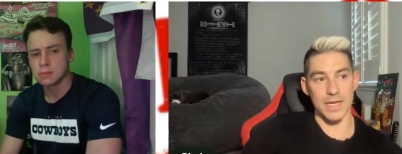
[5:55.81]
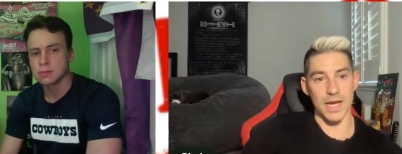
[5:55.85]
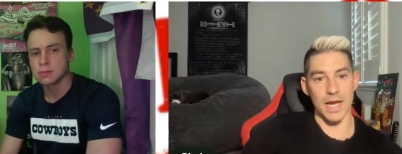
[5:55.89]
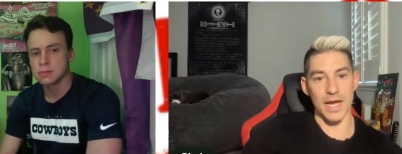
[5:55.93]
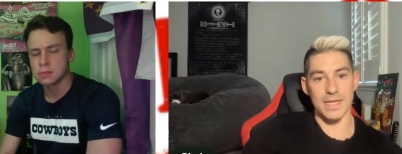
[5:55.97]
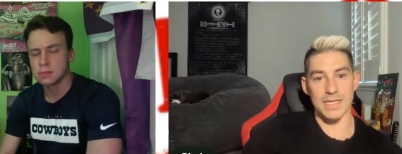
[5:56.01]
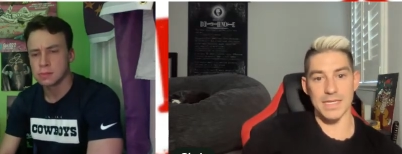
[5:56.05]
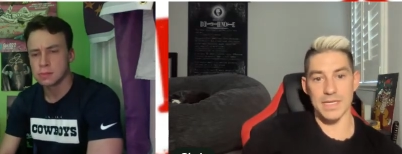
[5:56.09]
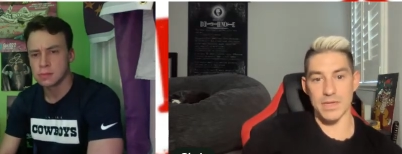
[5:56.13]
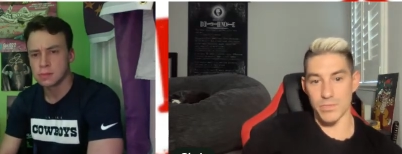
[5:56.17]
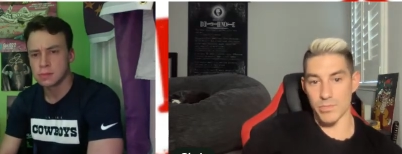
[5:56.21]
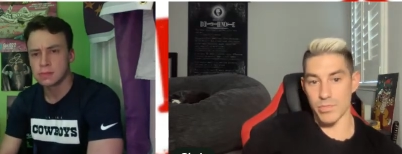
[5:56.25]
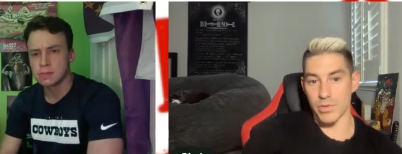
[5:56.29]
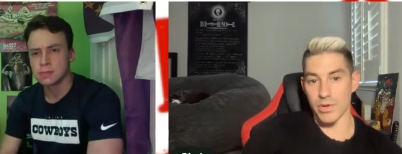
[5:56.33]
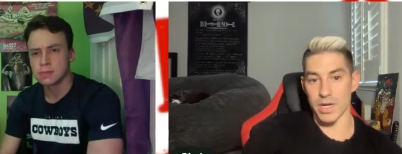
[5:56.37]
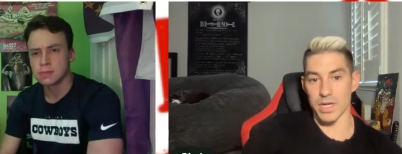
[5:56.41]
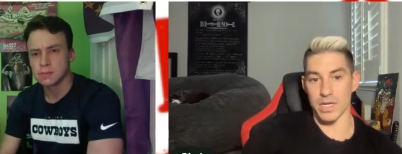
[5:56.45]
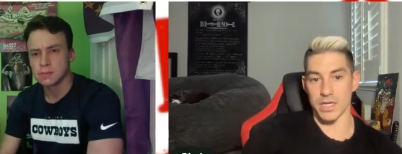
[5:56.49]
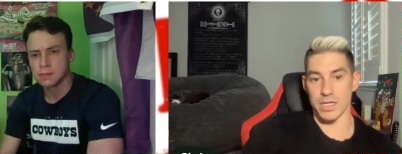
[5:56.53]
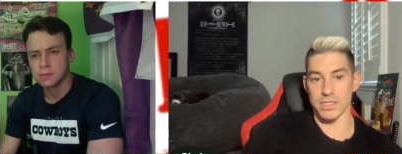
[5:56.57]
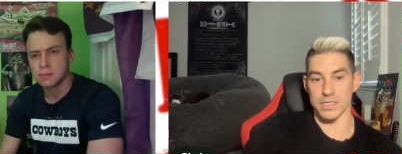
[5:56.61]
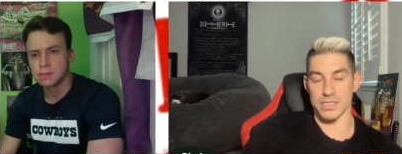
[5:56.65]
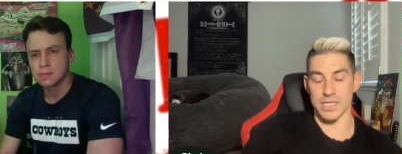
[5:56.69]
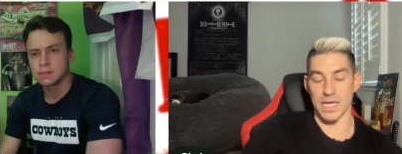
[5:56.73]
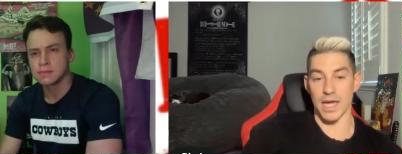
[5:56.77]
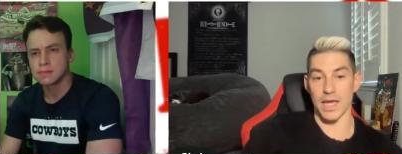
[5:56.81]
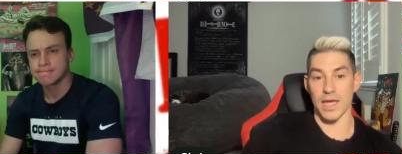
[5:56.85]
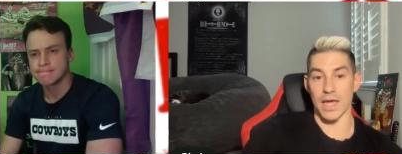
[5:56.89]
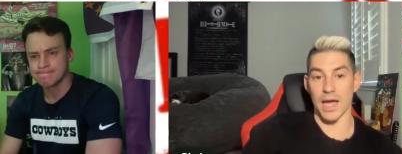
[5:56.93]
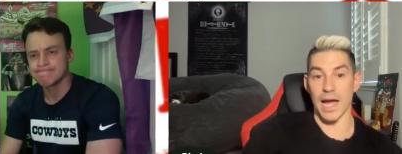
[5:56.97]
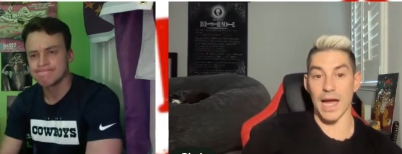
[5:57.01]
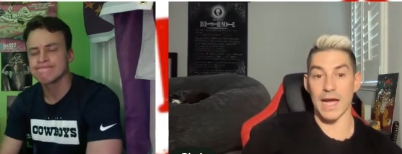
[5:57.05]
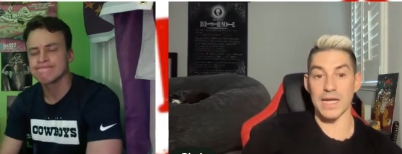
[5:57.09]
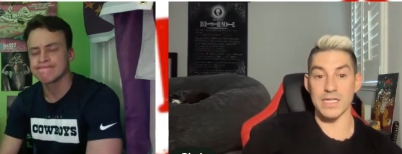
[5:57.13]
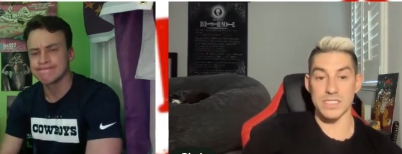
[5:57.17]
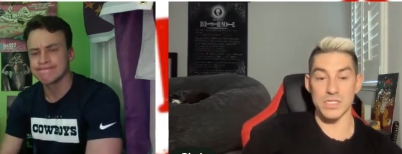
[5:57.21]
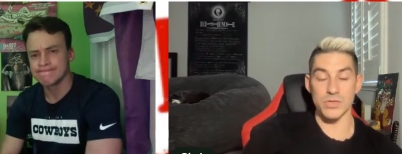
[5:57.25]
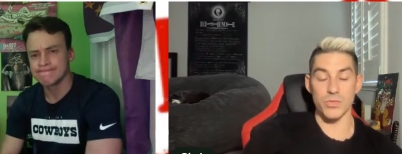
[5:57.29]
Speaker 1: I need a break, because I
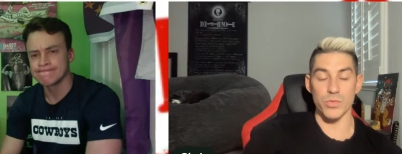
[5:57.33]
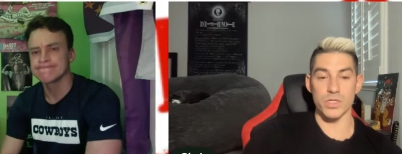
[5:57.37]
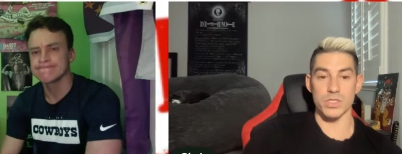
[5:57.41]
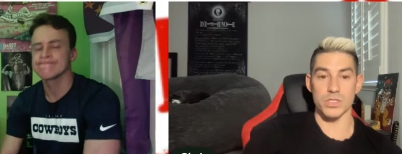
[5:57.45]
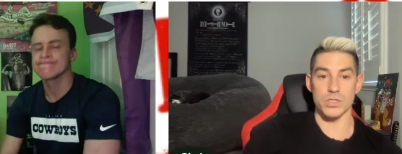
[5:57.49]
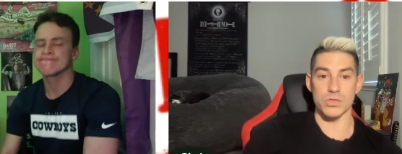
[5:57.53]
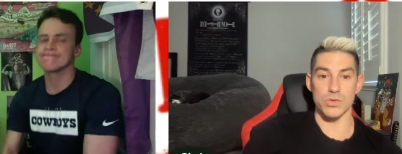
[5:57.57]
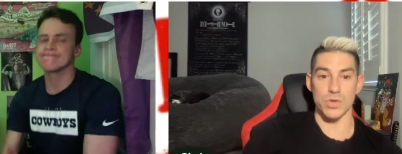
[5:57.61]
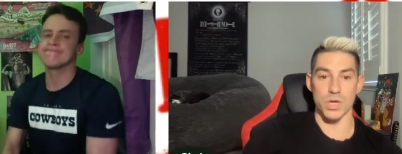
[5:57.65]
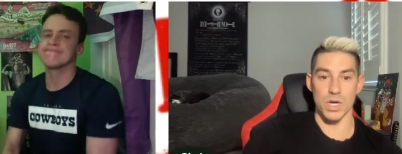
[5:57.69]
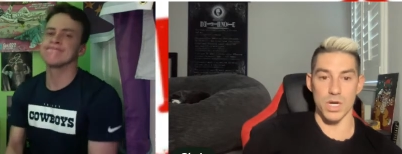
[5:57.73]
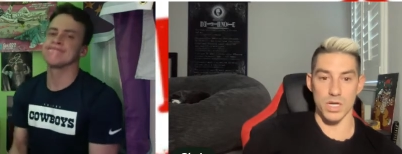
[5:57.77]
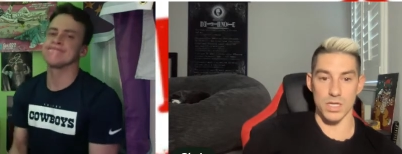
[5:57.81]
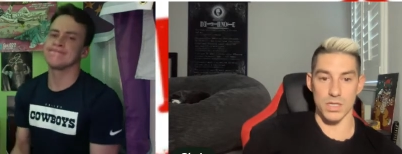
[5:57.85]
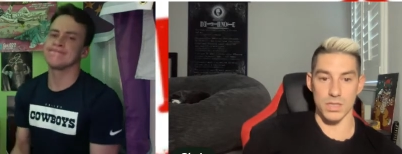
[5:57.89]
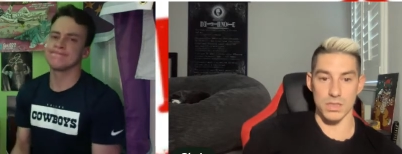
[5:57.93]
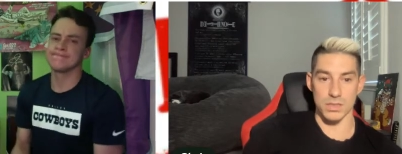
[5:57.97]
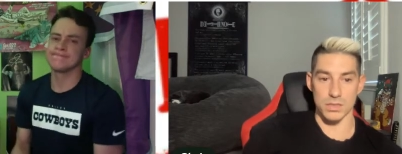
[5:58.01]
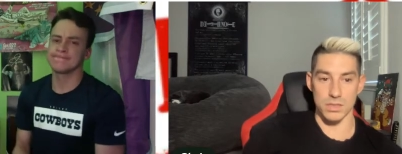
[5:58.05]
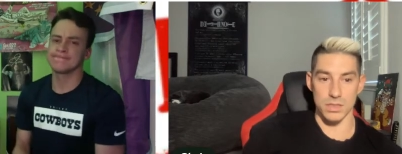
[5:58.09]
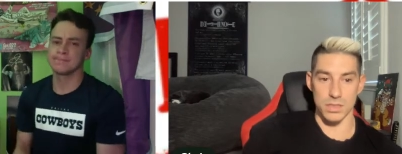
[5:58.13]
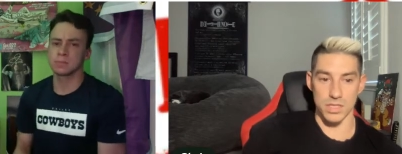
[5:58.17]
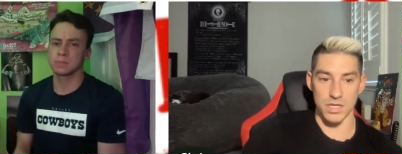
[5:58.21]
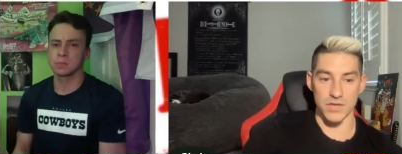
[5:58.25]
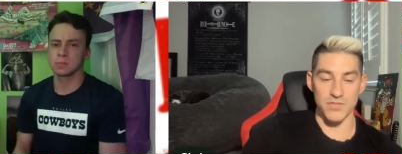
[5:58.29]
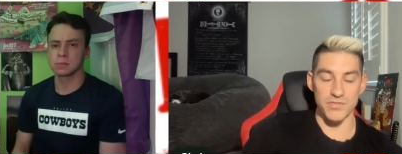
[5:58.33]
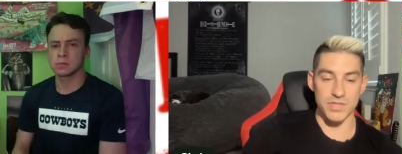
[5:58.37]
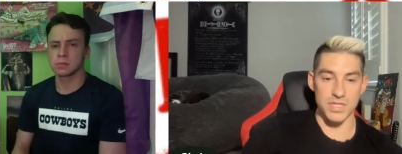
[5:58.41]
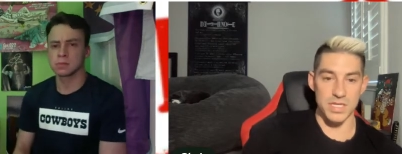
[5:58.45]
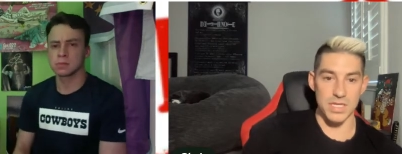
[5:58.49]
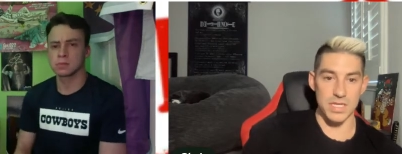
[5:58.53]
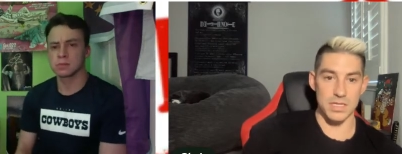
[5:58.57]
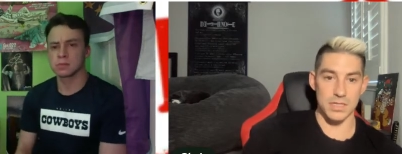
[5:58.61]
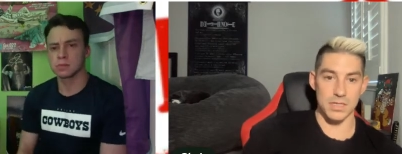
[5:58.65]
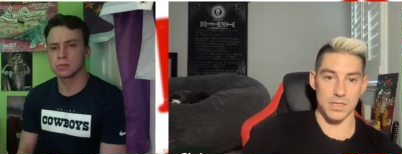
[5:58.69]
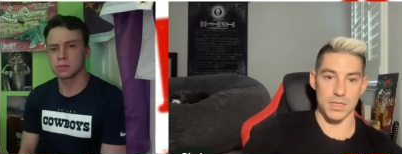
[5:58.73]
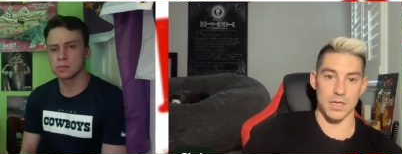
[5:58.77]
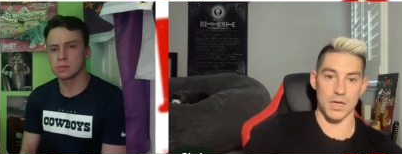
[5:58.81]
actually went to a
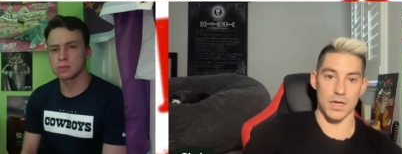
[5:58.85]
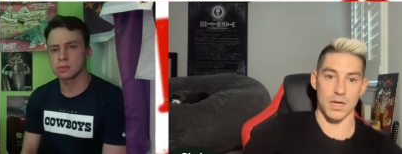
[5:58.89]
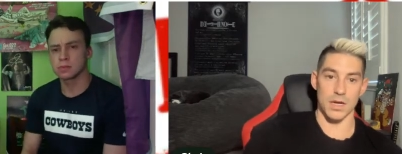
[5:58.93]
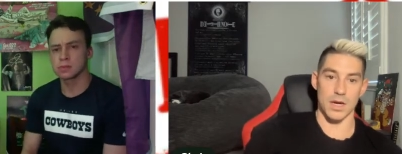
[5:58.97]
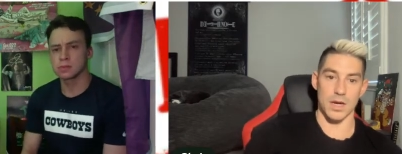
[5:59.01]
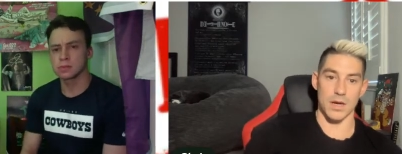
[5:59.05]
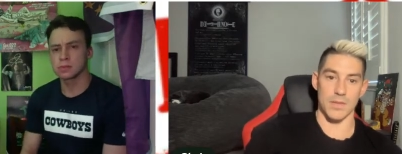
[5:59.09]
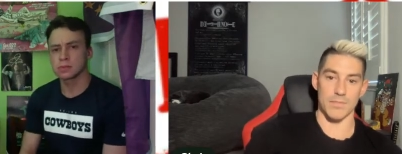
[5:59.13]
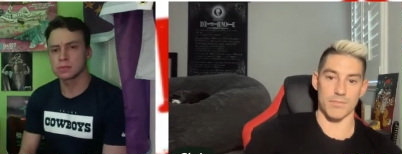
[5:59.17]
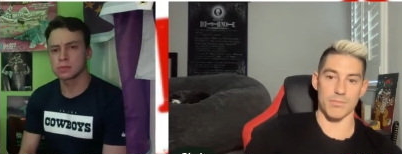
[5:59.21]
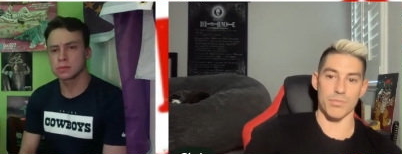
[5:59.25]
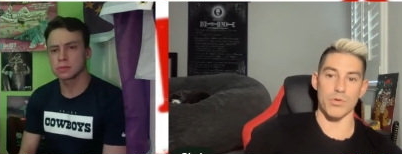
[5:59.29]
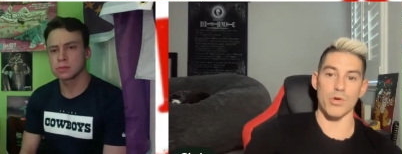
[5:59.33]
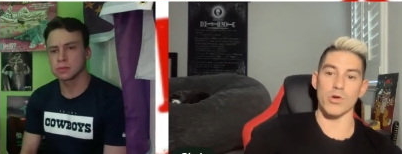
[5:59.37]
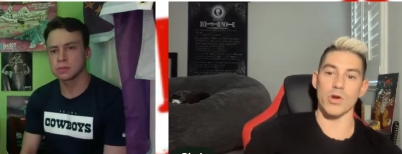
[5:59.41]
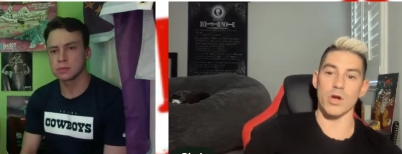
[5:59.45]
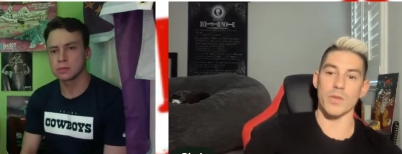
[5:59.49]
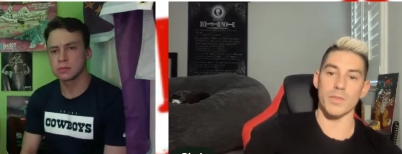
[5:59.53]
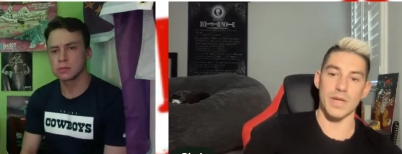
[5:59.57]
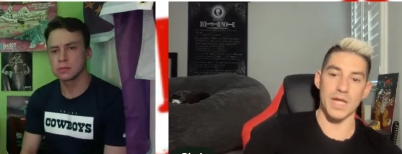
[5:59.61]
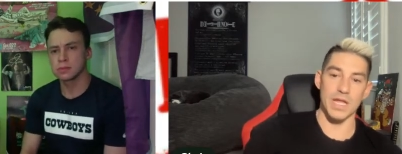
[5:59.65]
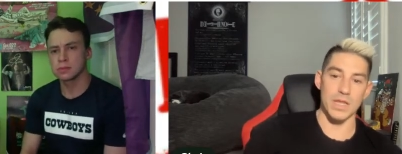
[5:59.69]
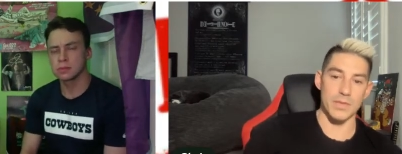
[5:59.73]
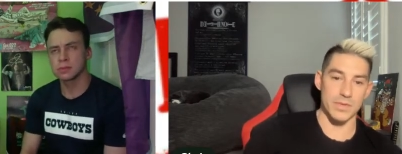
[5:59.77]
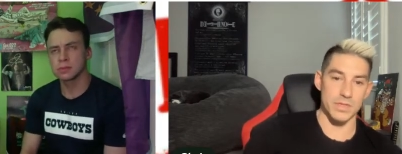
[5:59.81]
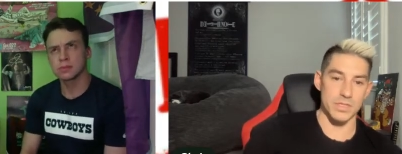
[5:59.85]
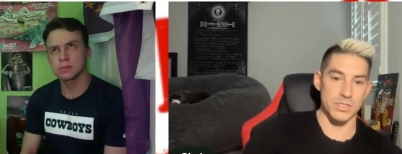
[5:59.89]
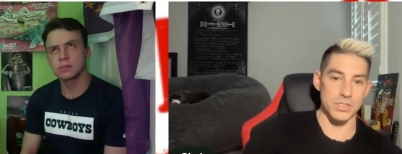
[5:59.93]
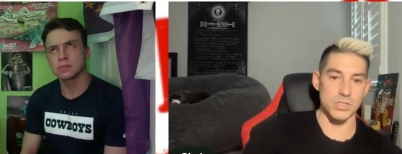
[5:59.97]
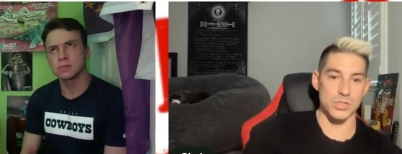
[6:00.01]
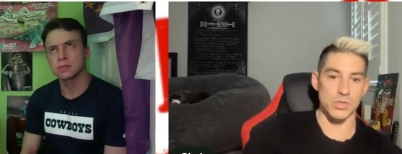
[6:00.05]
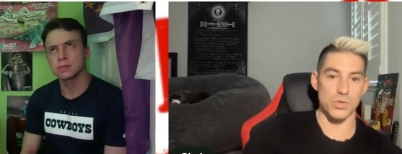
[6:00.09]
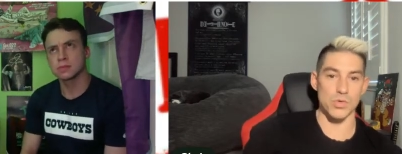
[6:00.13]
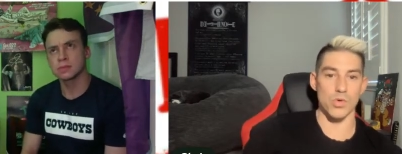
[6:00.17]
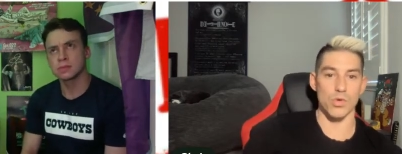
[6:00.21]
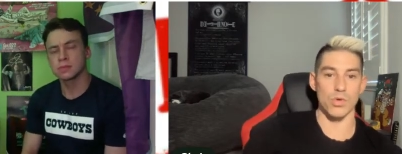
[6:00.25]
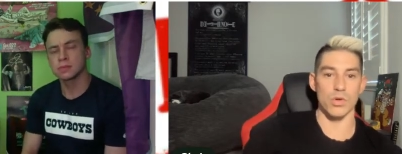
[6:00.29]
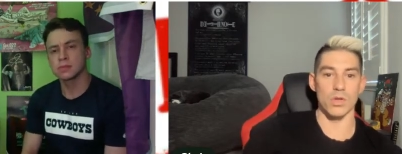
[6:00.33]
gifted program in elementary
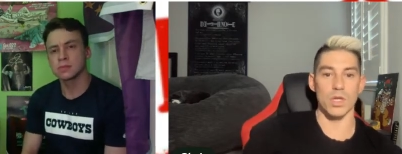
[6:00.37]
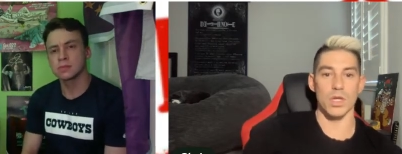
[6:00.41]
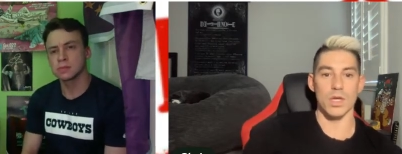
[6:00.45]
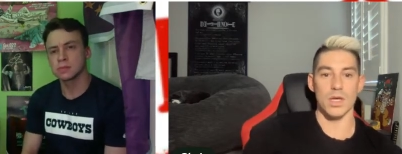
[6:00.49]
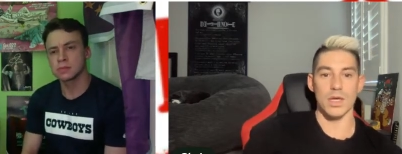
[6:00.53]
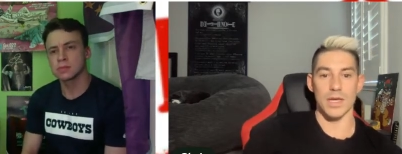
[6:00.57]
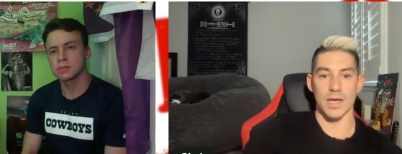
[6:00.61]
school.